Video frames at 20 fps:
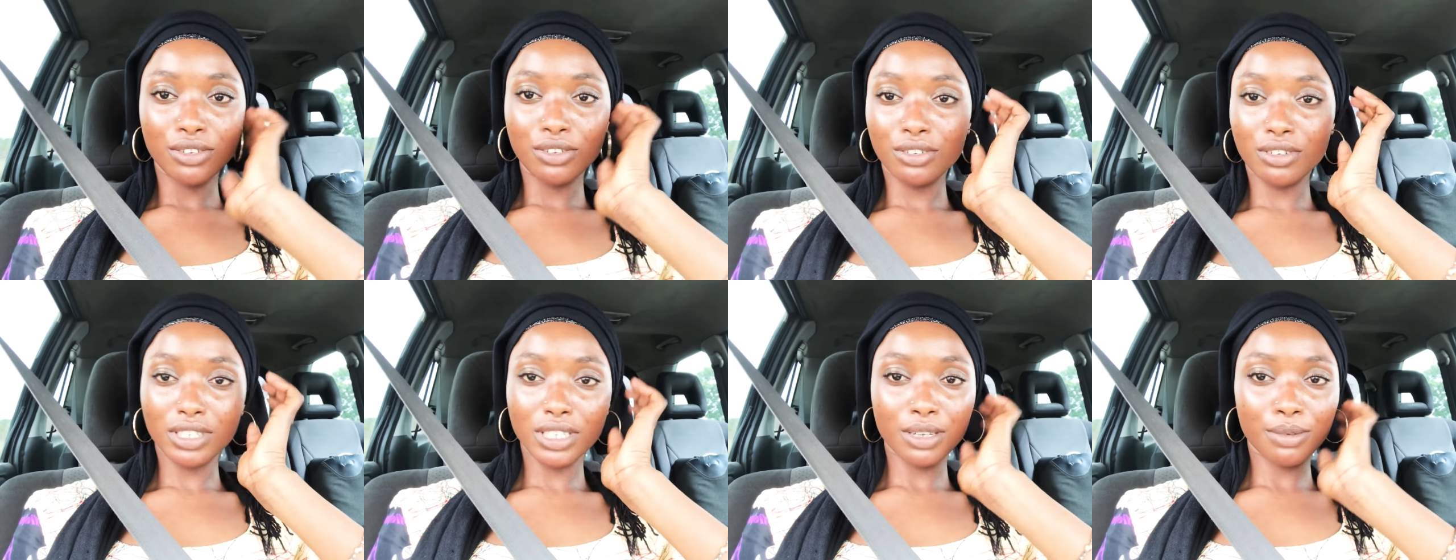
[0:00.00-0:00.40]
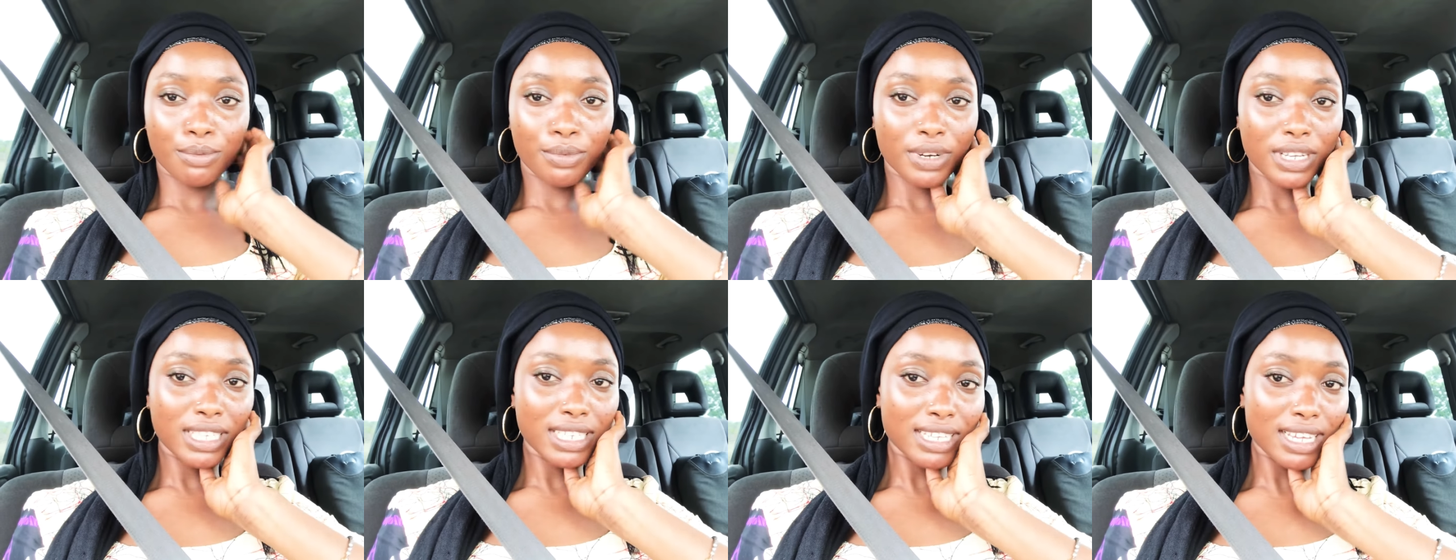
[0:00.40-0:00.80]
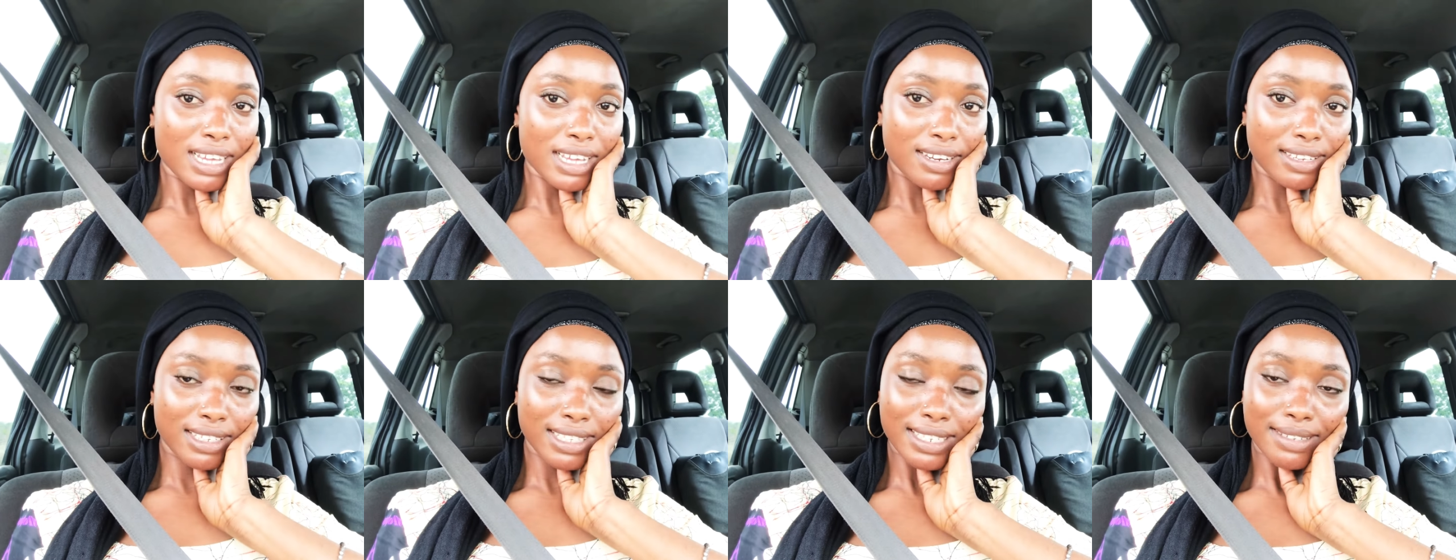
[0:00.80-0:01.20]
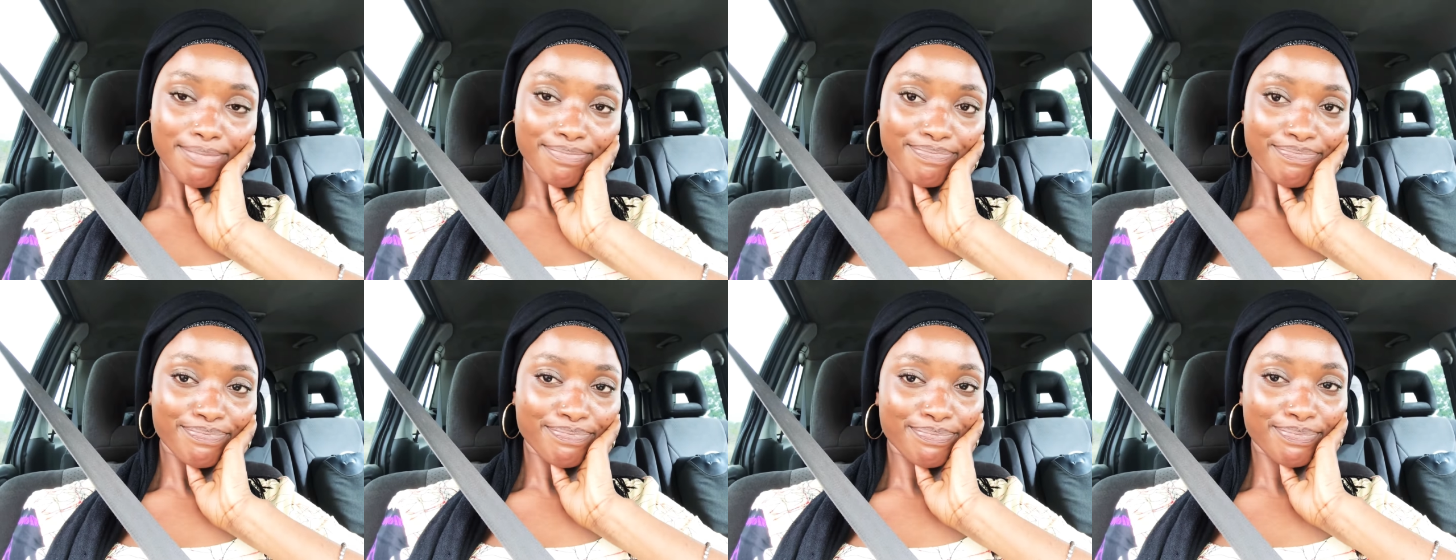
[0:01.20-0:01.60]
due to some reasons
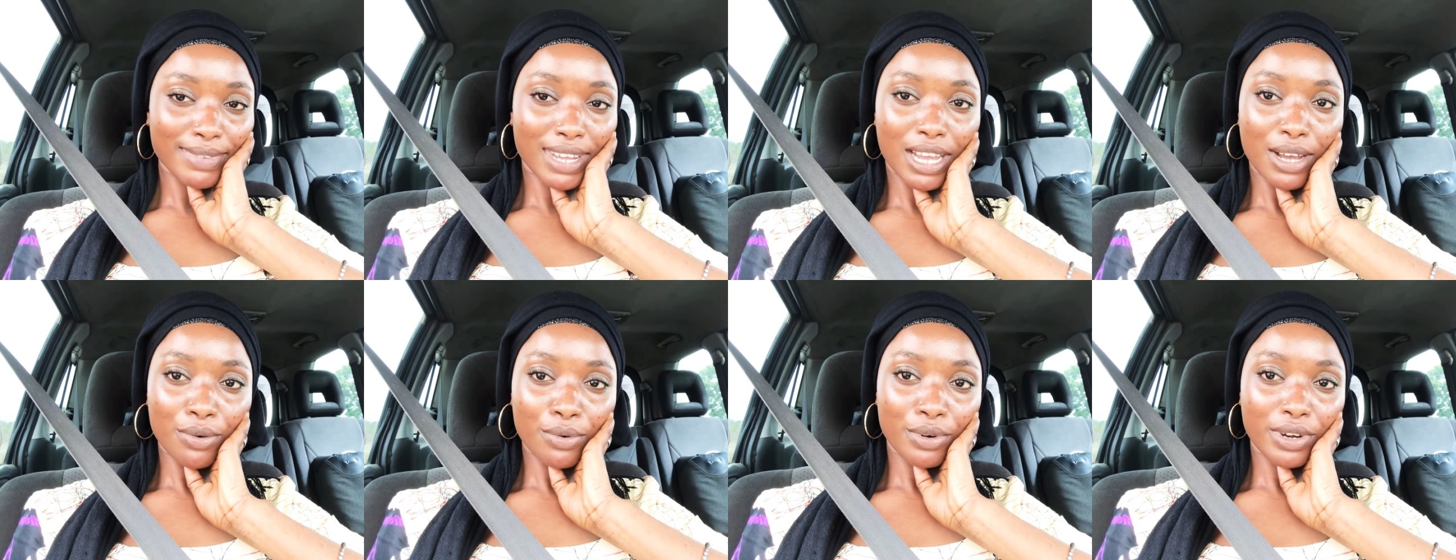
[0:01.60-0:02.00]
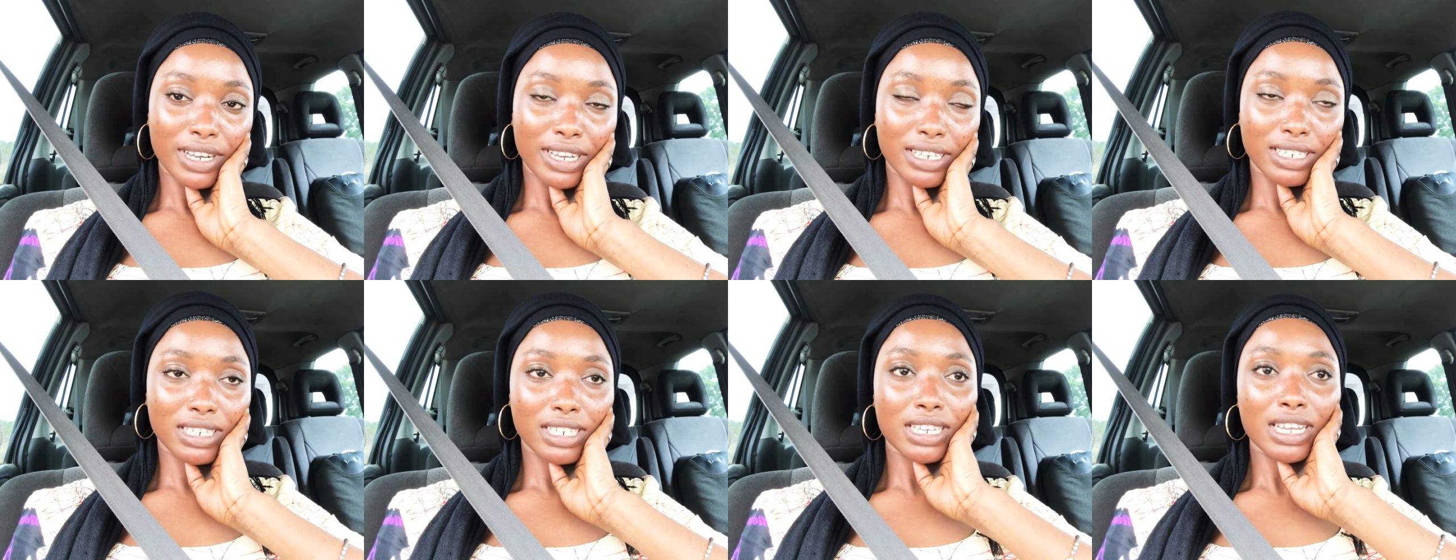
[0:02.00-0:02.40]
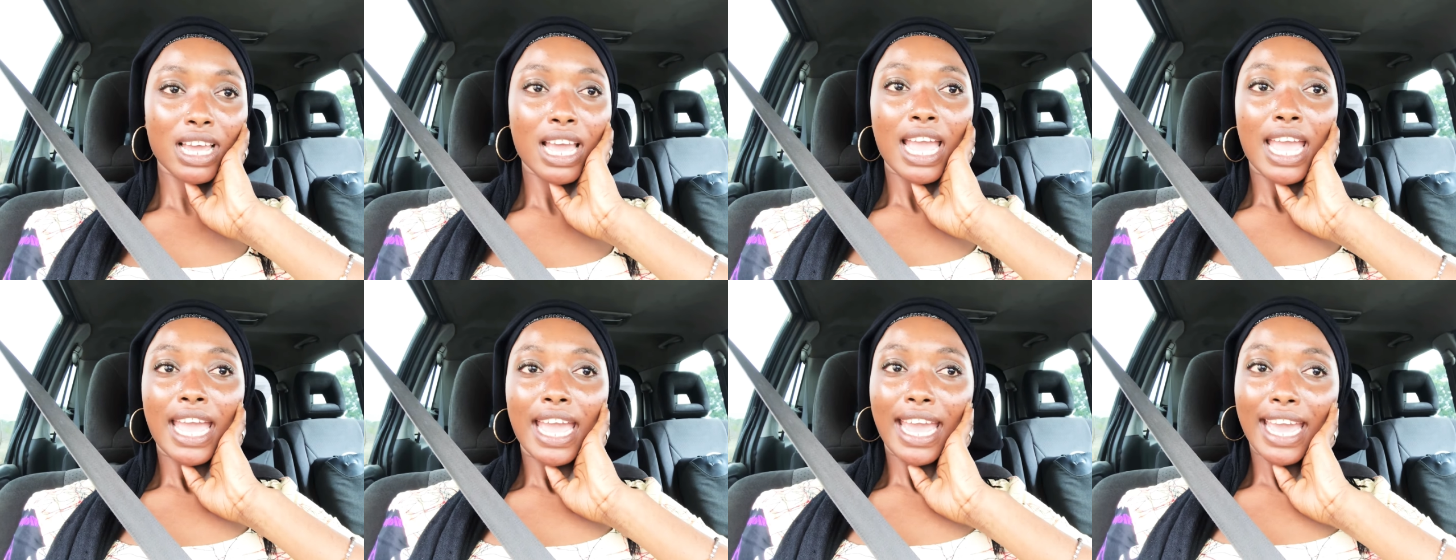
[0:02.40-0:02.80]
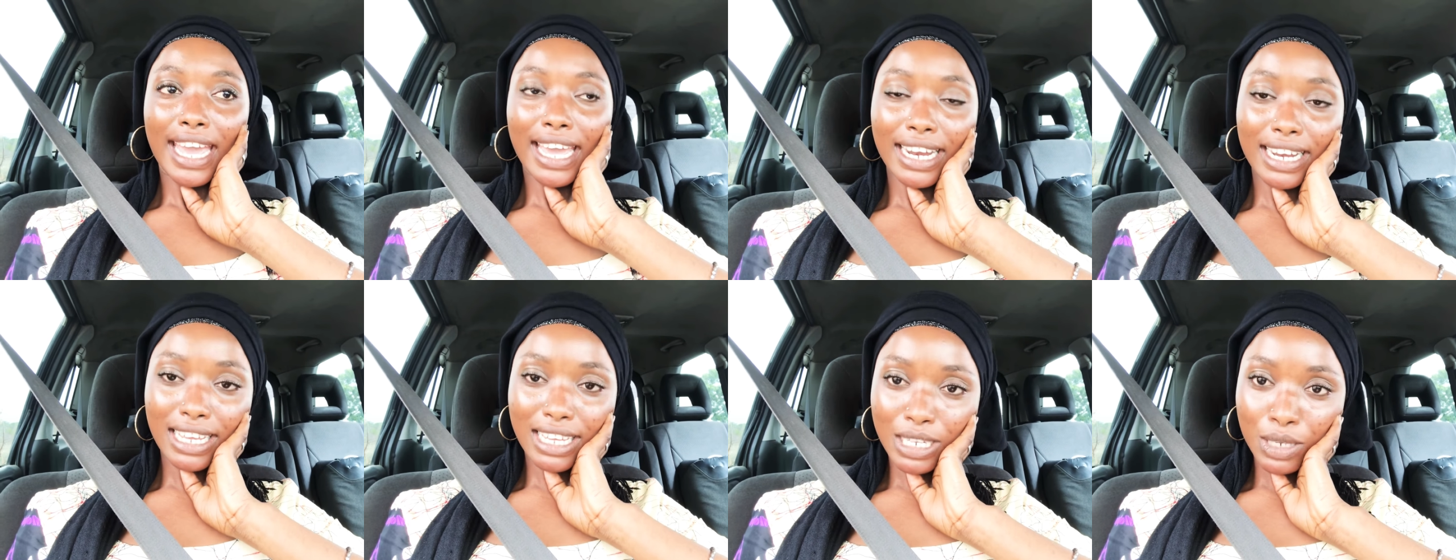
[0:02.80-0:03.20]
I couldn't.
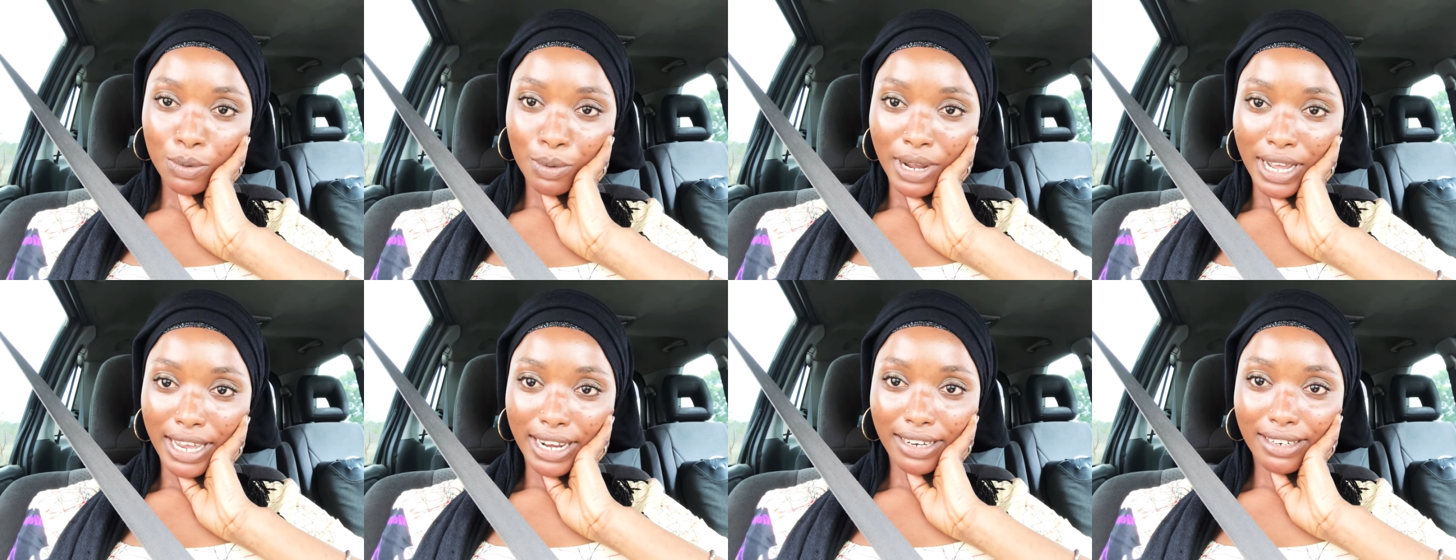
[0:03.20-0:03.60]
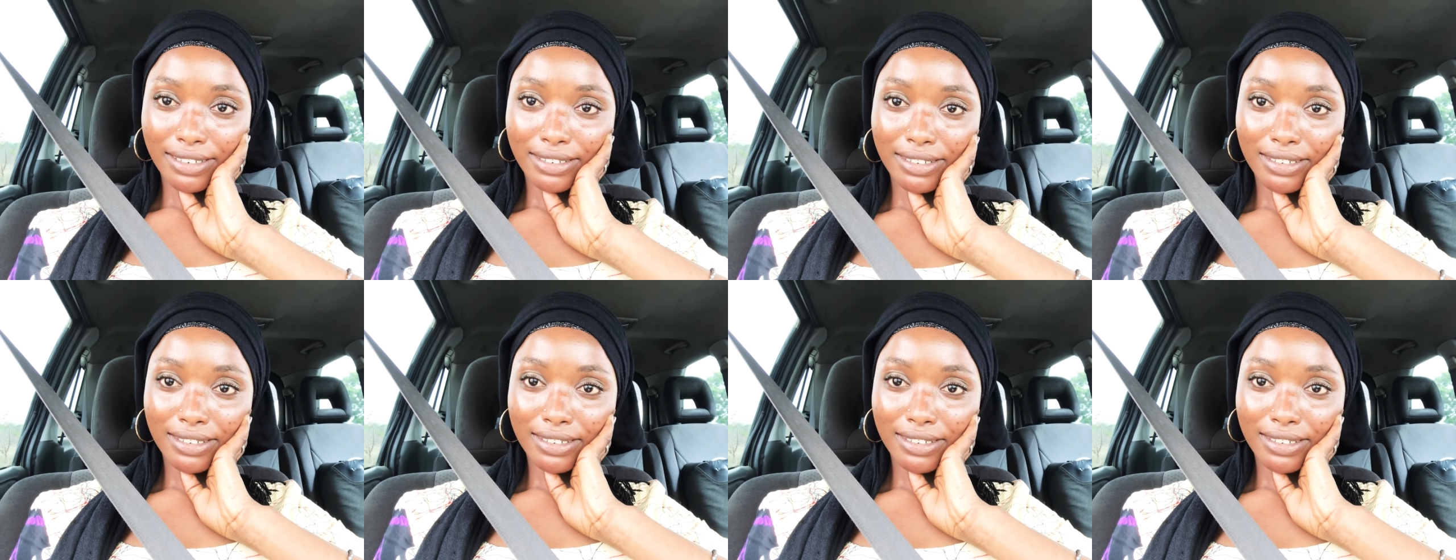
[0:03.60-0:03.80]
And guess what,